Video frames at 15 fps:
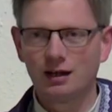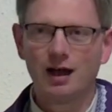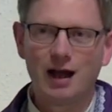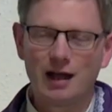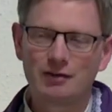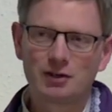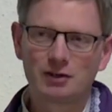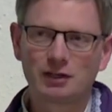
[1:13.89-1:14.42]

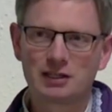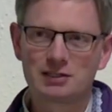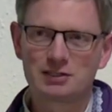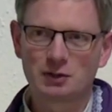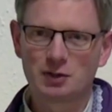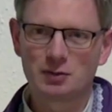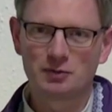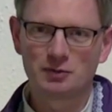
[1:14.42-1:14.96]
I've heard that
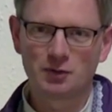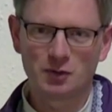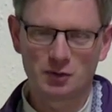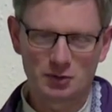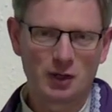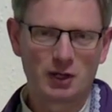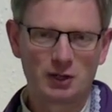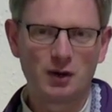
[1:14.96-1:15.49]
story before,
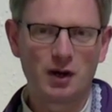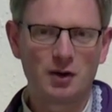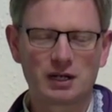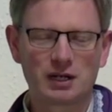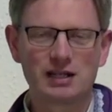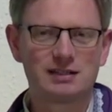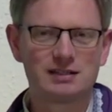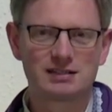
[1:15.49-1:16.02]
so I know how it
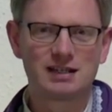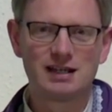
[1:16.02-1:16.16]
ends.